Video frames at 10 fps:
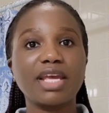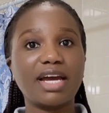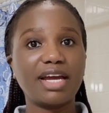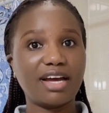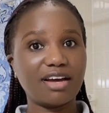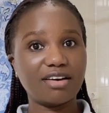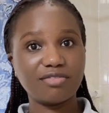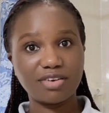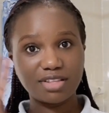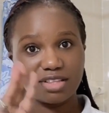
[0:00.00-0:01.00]
I
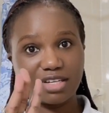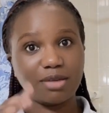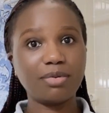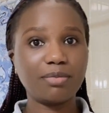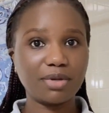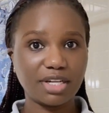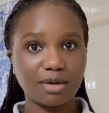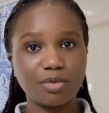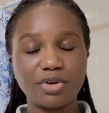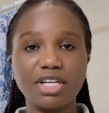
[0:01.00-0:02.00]
have 3 people that
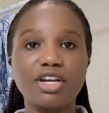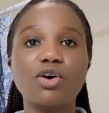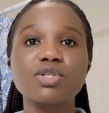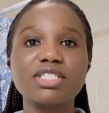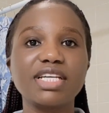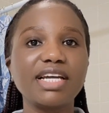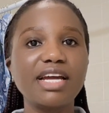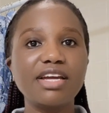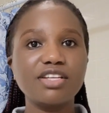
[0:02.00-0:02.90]
I'm already hosting.